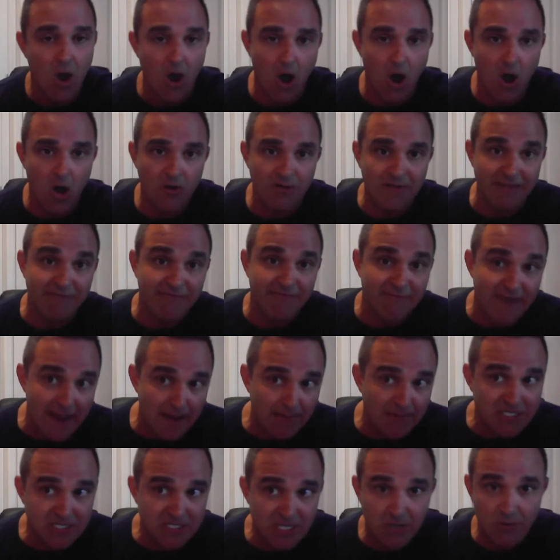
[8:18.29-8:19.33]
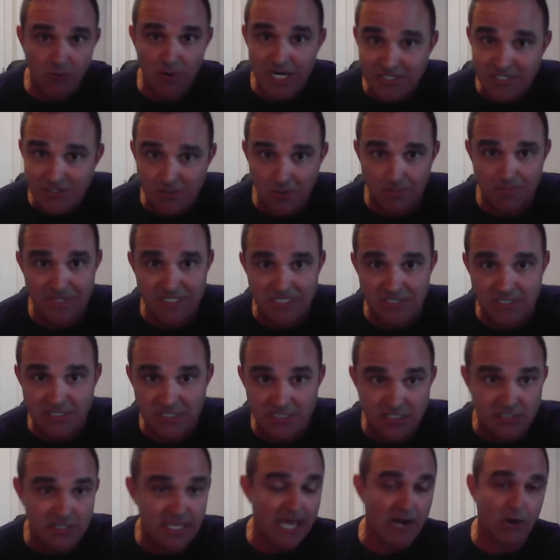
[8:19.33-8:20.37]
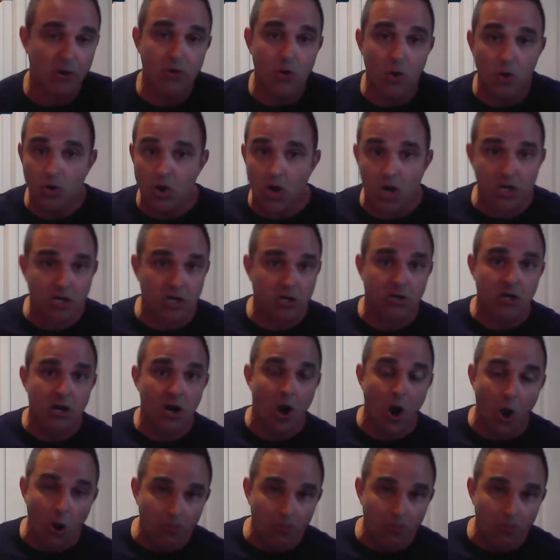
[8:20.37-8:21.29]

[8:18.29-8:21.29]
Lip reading: all the family generational businesses that are no longer